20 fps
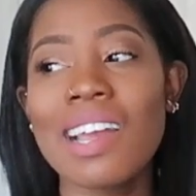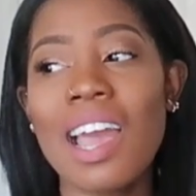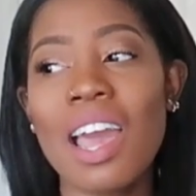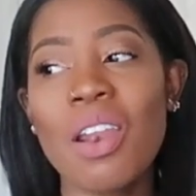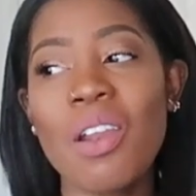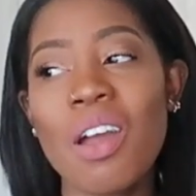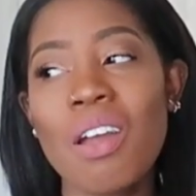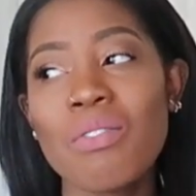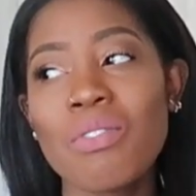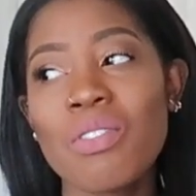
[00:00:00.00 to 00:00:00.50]
I
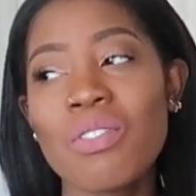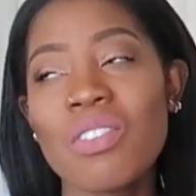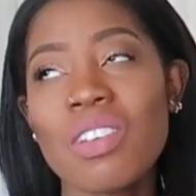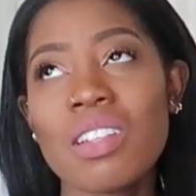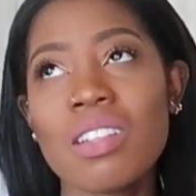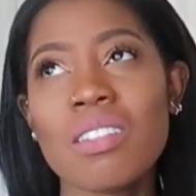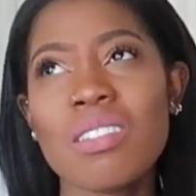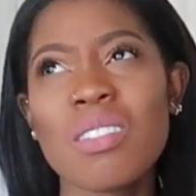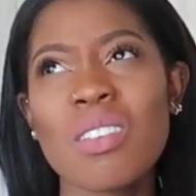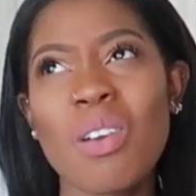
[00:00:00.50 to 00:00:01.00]
don't have a
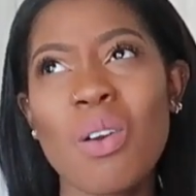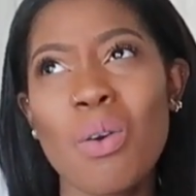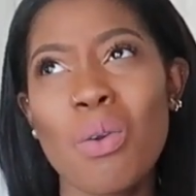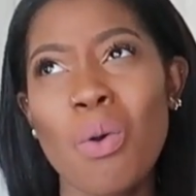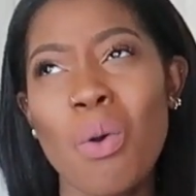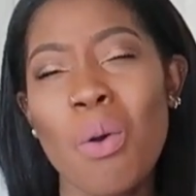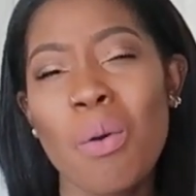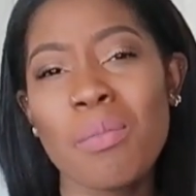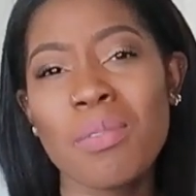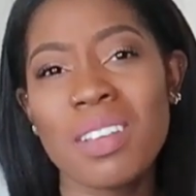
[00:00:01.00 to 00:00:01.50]
reason to go
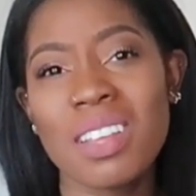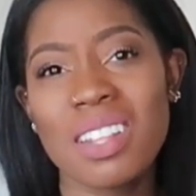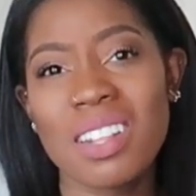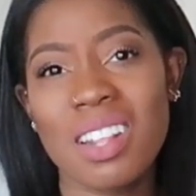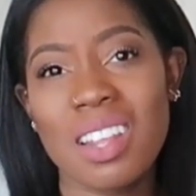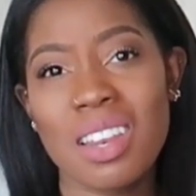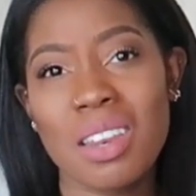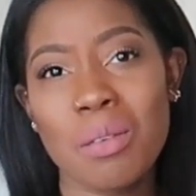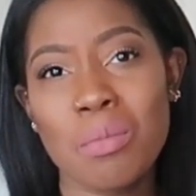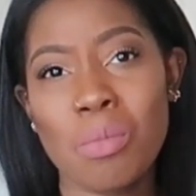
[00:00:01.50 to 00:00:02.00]
to Home
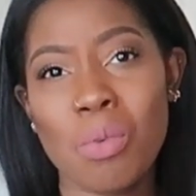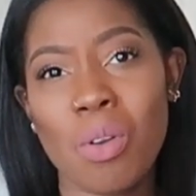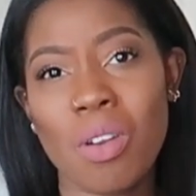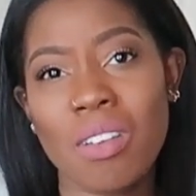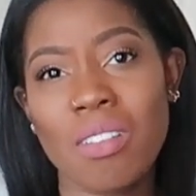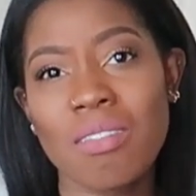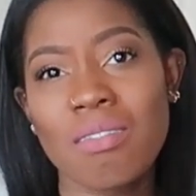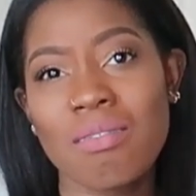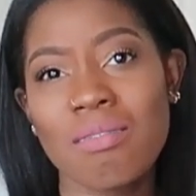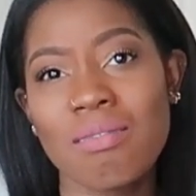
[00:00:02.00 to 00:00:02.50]
Goods
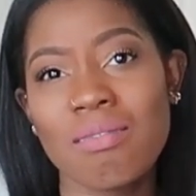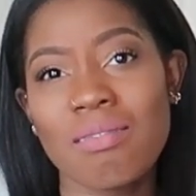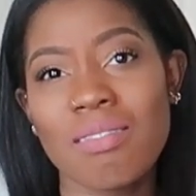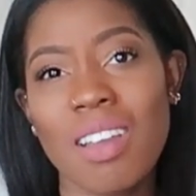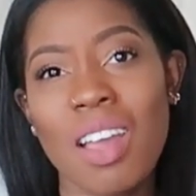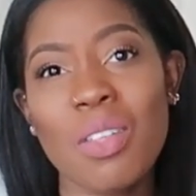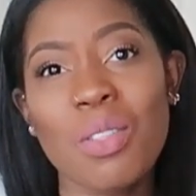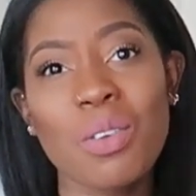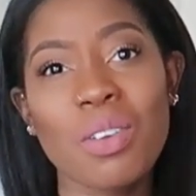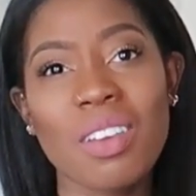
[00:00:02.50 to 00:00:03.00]

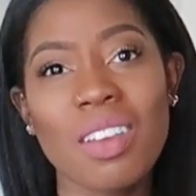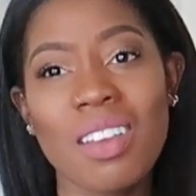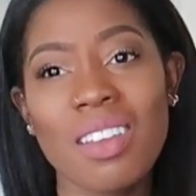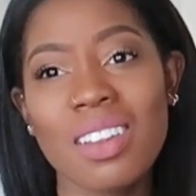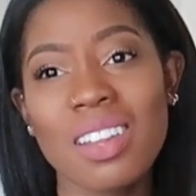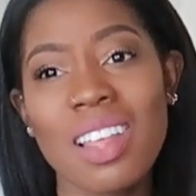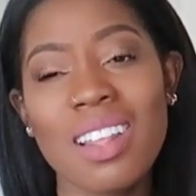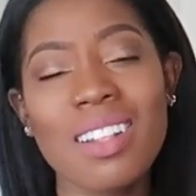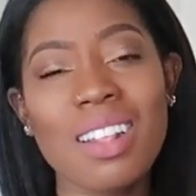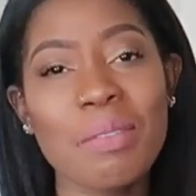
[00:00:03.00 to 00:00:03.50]
anymore,
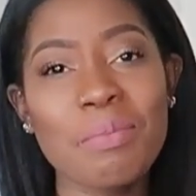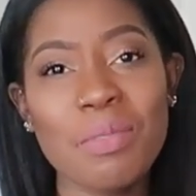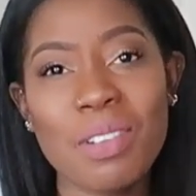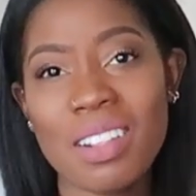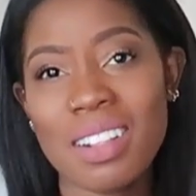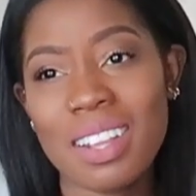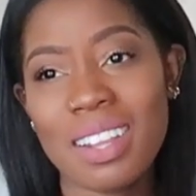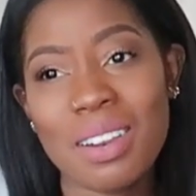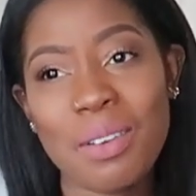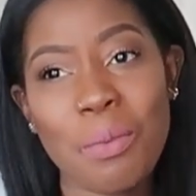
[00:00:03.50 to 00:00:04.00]
unless I'm
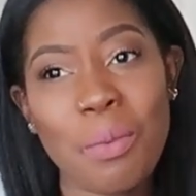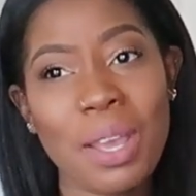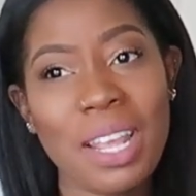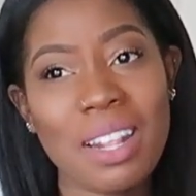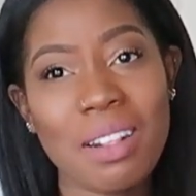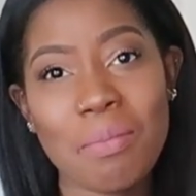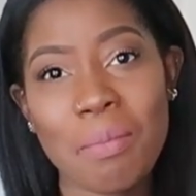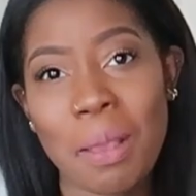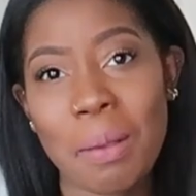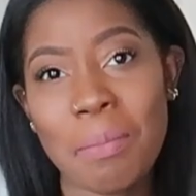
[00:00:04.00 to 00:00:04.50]
just gonna
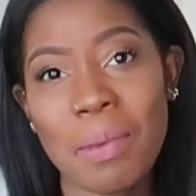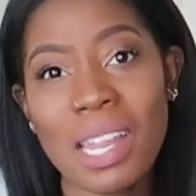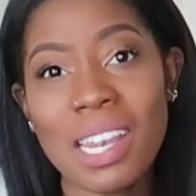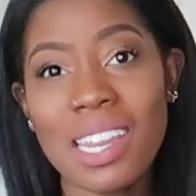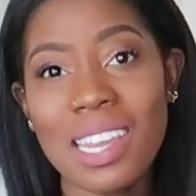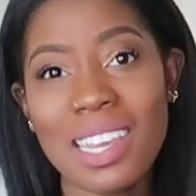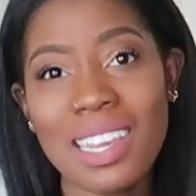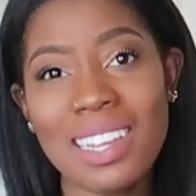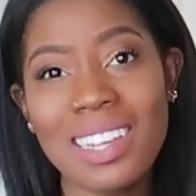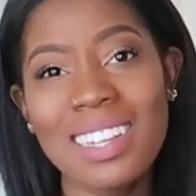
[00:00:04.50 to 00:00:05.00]
waste my
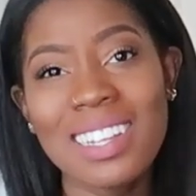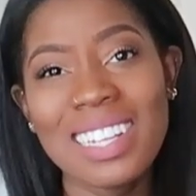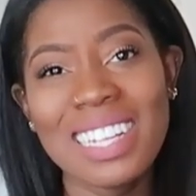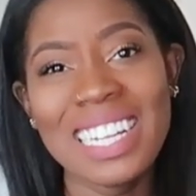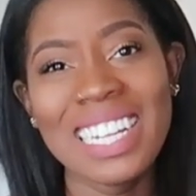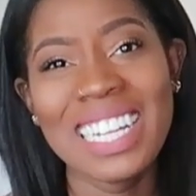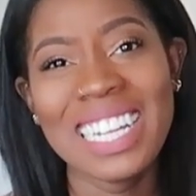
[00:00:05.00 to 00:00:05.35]
money.